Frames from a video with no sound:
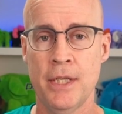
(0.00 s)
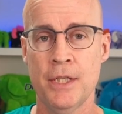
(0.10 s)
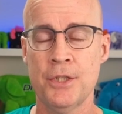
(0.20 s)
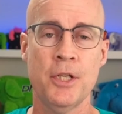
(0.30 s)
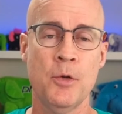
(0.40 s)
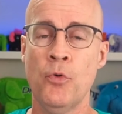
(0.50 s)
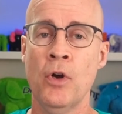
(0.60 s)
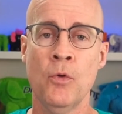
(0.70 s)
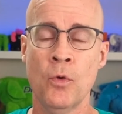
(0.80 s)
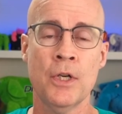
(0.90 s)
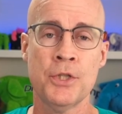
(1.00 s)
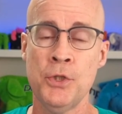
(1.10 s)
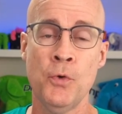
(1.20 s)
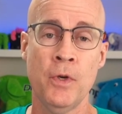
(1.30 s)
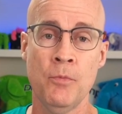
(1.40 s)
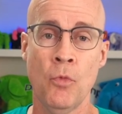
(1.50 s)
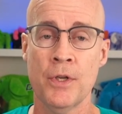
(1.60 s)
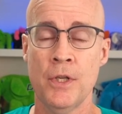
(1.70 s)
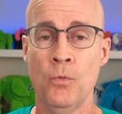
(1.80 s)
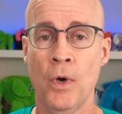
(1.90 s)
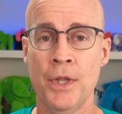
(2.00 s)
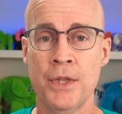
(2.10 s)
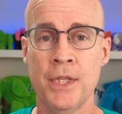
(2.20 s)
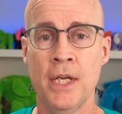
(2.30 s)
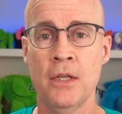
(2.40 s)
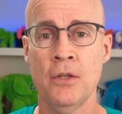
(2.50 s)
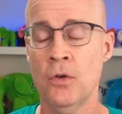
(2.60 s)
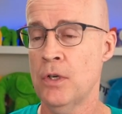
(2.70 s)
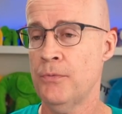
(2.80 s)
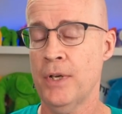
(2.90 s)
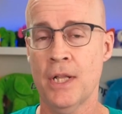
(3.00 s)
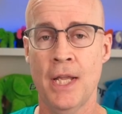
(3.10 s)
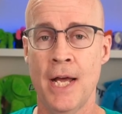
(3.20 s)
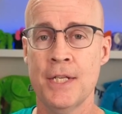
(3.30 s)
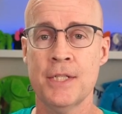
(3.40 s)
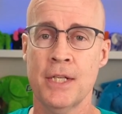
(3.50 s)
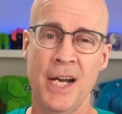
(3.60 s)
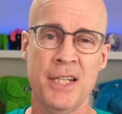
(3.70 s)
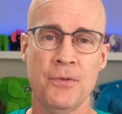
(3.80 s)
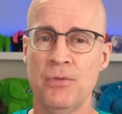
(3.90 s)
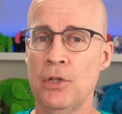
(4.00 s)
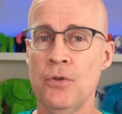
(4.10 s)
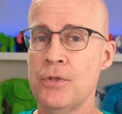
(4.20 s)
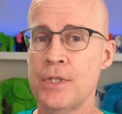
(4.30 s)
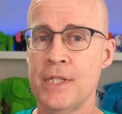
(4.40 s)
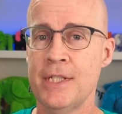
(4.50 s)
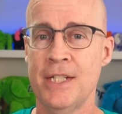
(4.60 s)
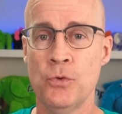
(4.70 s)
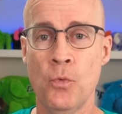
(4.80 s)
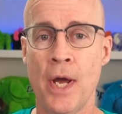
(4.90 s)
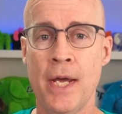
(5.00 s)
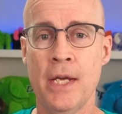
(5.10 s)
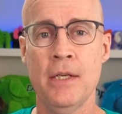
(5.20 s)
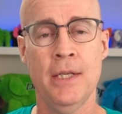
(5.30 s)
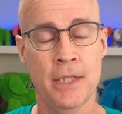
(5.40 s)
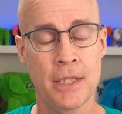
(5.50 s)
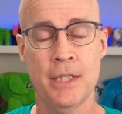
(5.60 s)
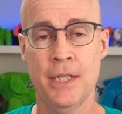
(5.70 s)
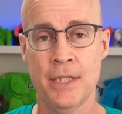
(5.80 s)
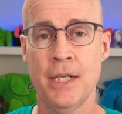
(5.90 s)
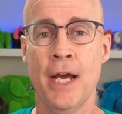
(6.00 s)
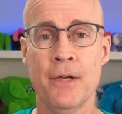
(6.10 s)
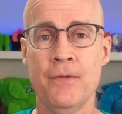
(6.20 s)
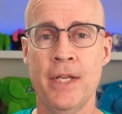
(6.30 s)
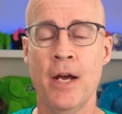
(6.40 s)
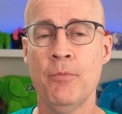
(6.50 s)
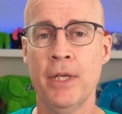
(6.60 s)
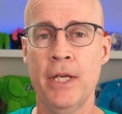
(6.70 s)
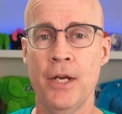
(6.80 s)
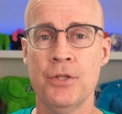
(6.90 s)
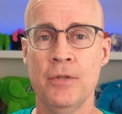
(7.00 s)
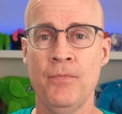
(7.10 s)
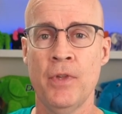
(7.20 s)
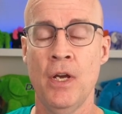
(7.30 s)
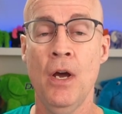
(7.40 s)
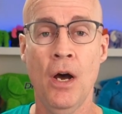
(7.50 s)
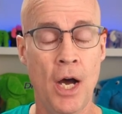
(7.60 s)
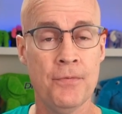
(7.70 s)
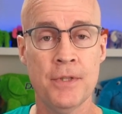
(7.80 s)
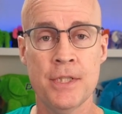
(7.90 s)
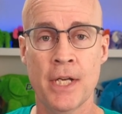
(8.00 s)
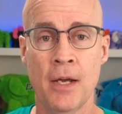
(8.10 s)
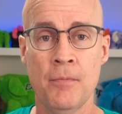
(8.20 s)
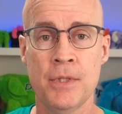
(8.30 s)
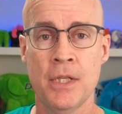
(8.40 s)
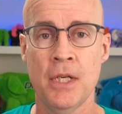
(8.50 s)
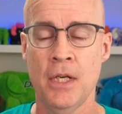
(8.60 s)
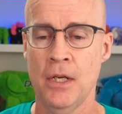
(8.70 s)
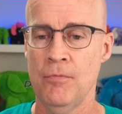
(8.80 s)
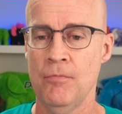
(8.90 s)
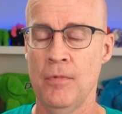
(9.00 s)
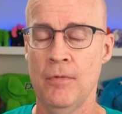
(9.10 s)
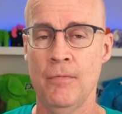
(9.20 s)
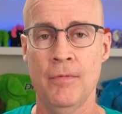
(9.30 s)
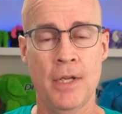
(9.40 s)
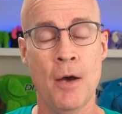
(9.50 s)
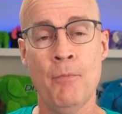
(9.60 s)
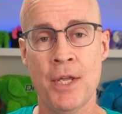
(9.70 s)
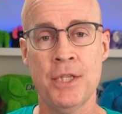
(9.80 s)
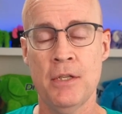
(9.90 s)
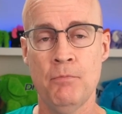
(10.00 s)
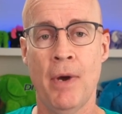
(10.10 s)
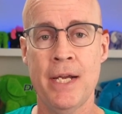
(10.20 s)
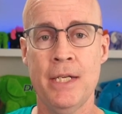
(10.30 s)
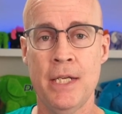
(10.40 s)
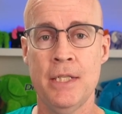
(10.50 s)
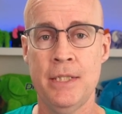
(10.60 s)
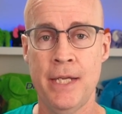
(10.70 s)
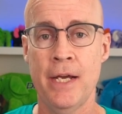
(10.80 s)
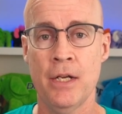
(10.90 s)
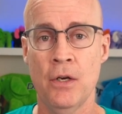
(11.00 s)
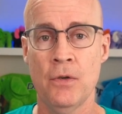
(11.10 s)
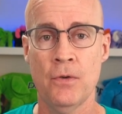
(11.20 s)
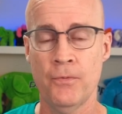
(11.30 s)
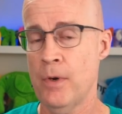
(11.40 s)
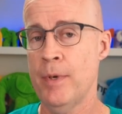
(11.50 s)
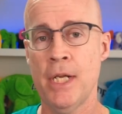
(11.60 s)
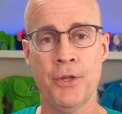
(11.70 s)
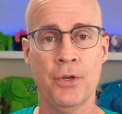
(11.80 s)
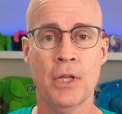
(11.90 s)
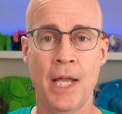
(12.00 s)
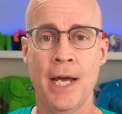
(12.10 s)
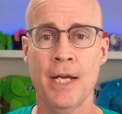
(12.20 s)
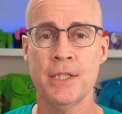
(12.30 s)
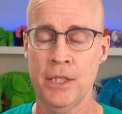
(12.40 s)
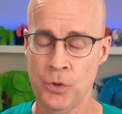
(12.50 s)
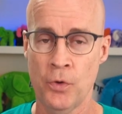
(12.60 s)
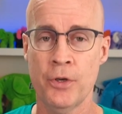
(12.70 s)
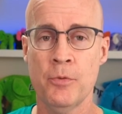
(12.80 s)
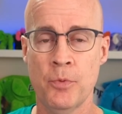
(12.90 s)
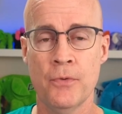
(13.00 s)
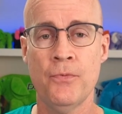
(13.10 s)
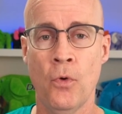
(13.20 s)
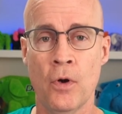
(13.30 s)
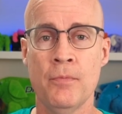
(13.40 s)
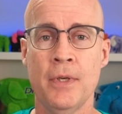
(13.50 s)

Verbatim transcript: gets to the point where it's doing more than one thing, or if a class kind of loses its way in the design of the application, oftentimes a method might need data from another class in order to perform